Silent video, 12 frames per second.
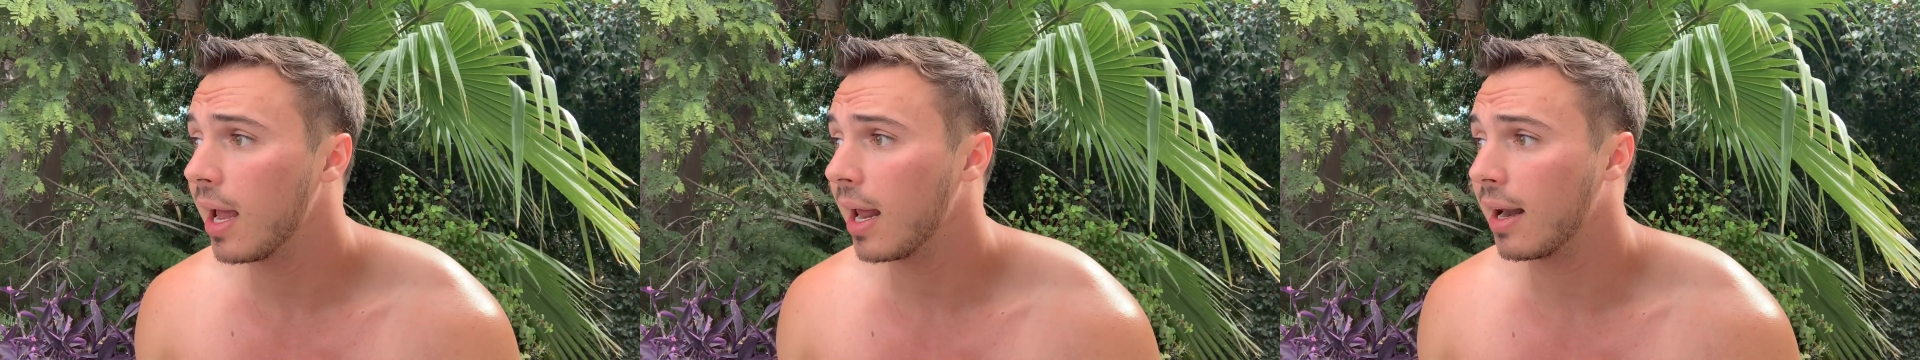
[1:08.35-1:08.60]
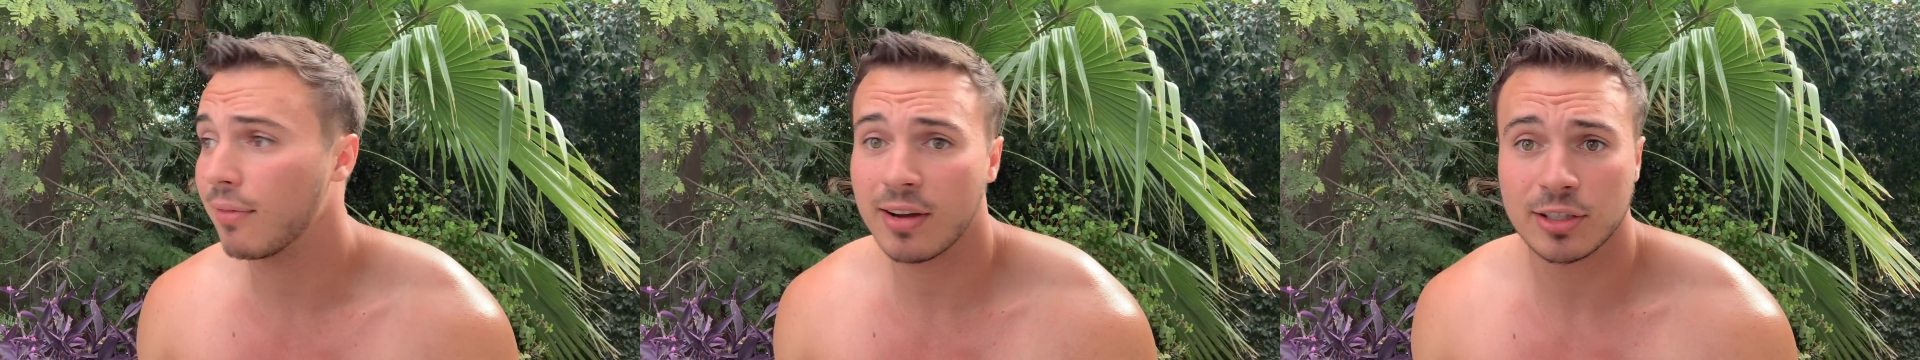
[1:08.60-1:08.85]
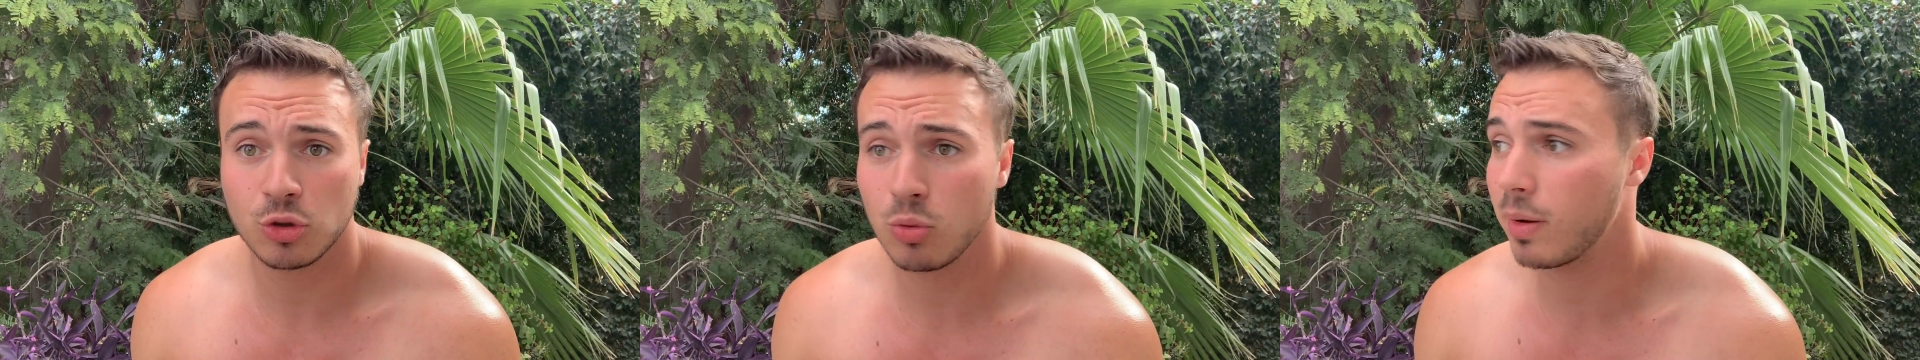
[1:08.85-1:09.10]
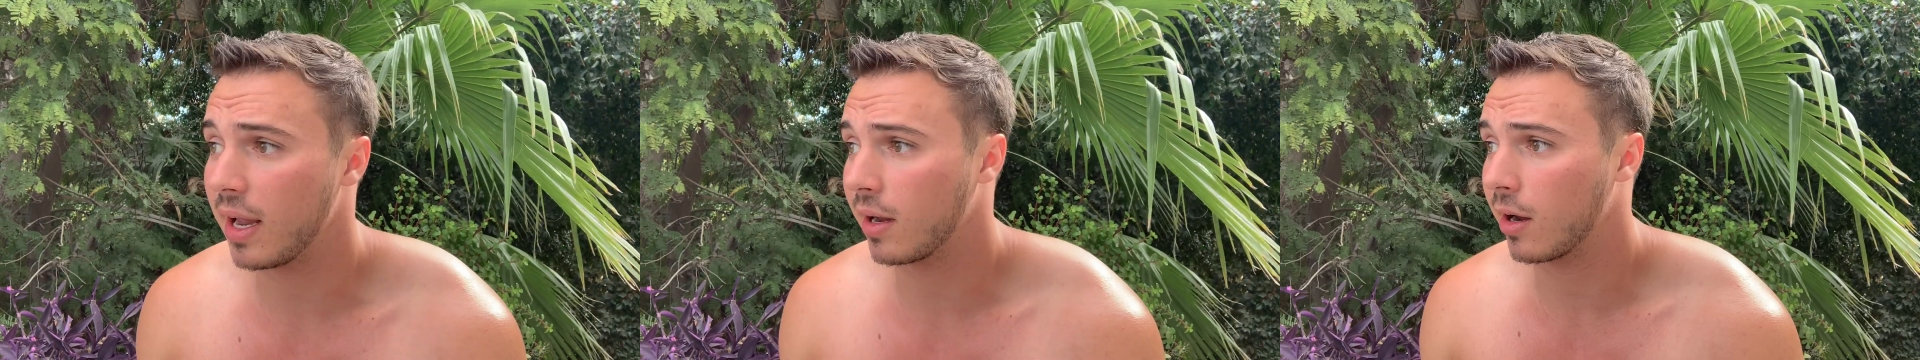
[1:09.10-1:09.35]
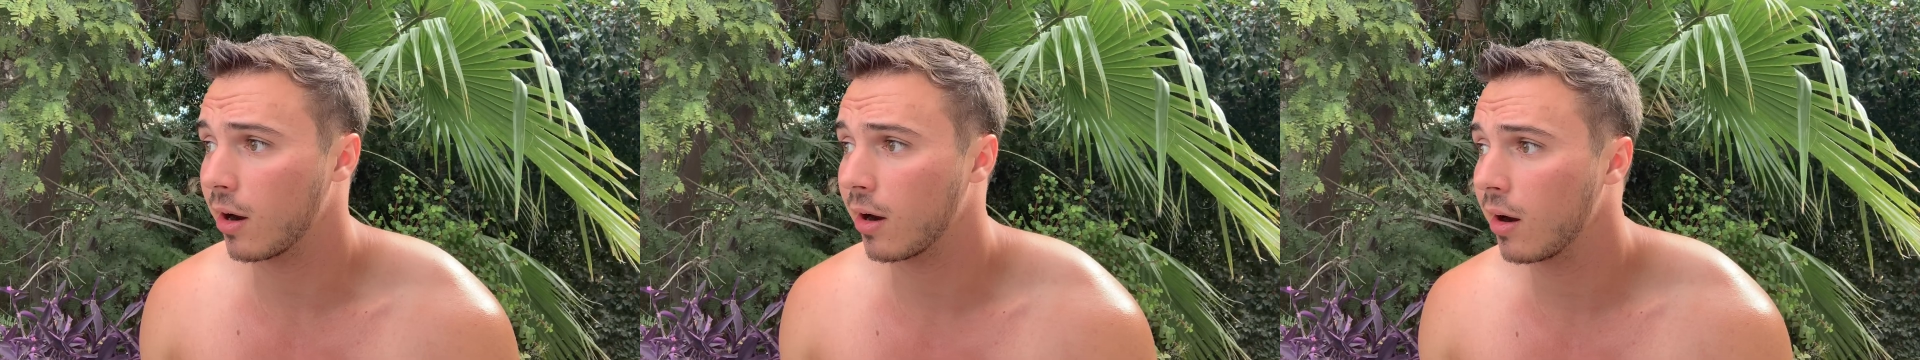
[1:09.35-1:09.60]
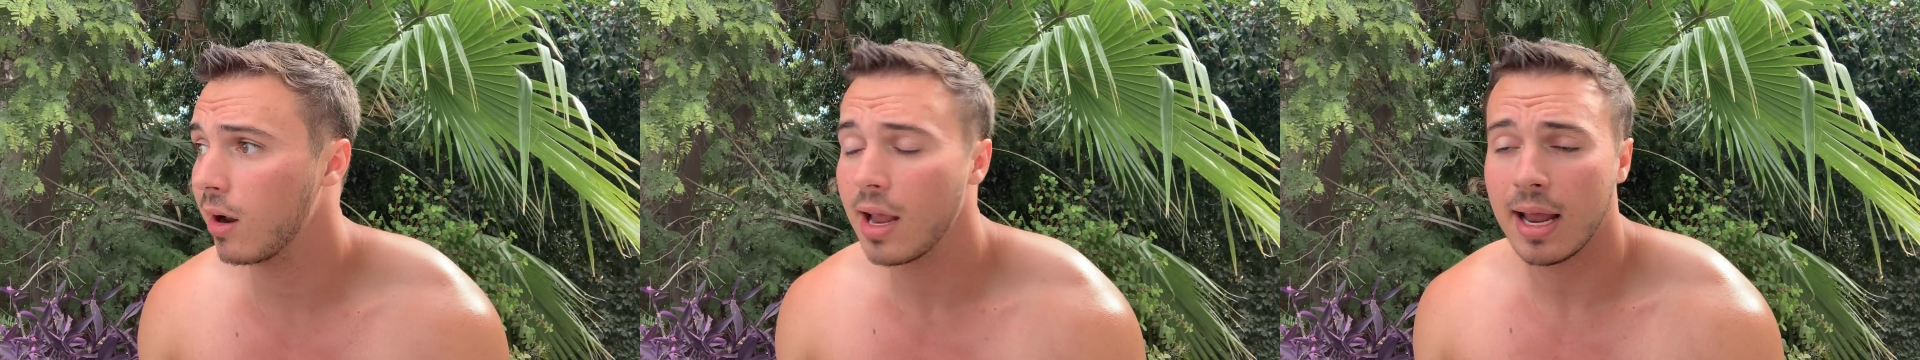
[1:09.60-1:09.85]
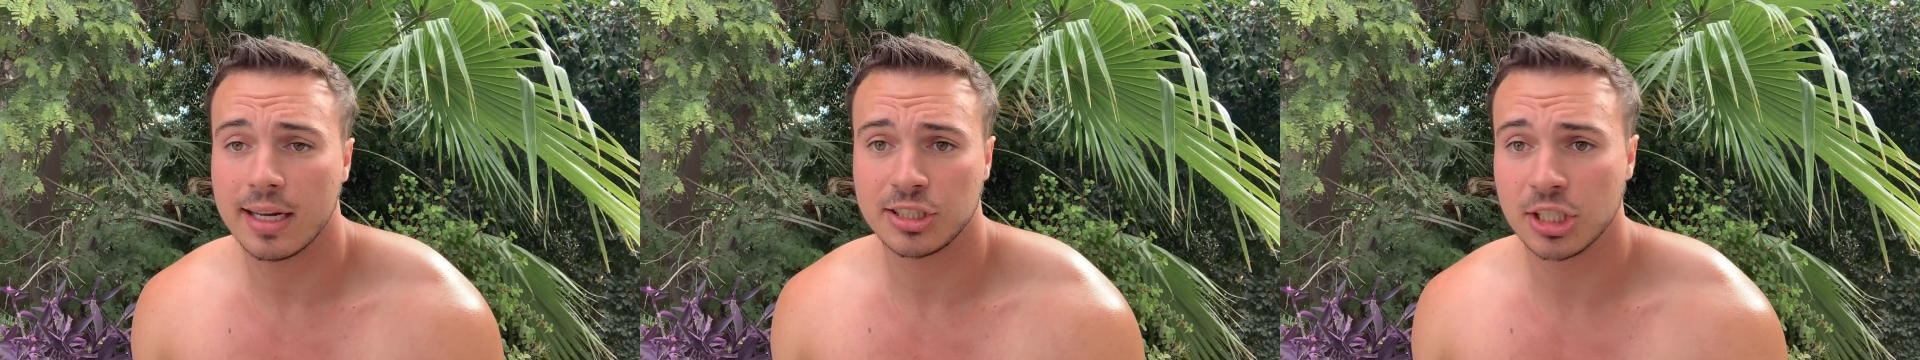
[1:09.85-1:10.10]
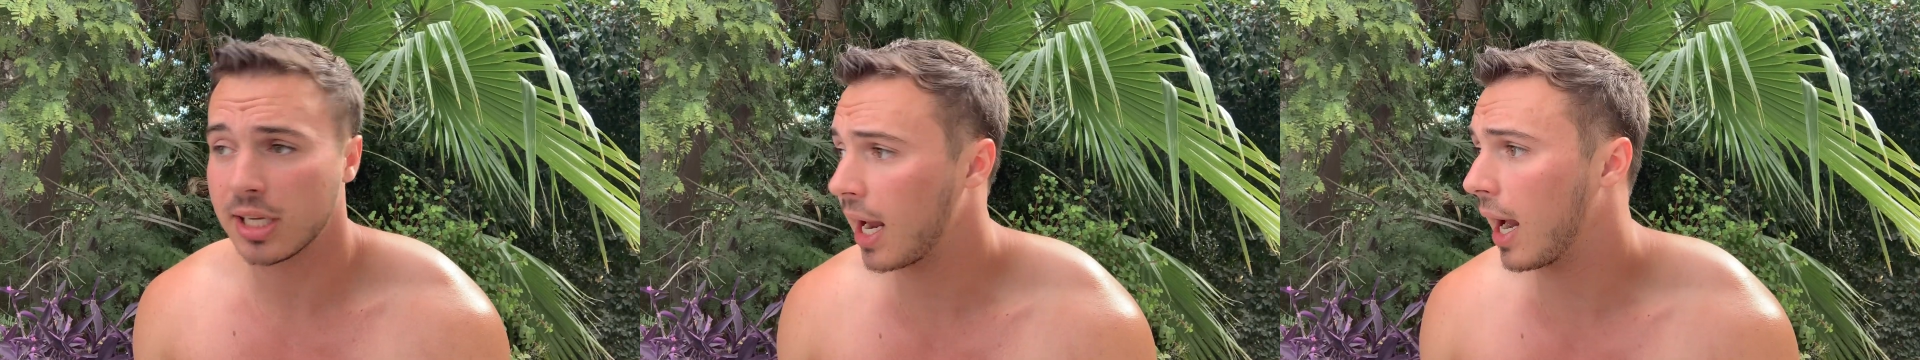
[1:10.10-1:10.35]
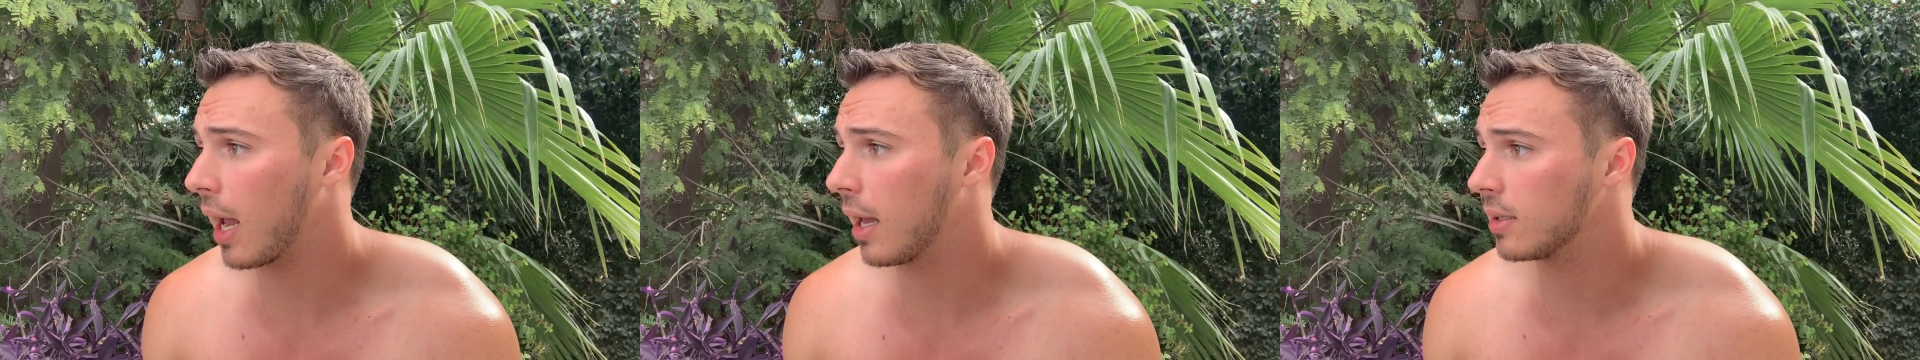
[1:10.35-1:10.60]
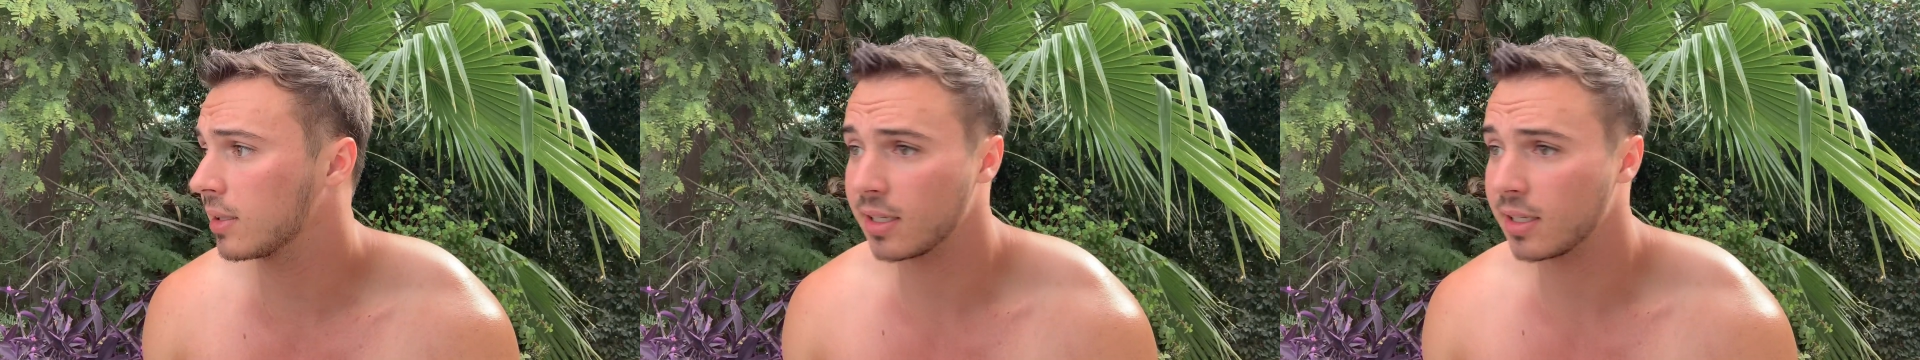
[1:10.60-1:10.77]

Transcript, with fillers: and if I do bang her and she can't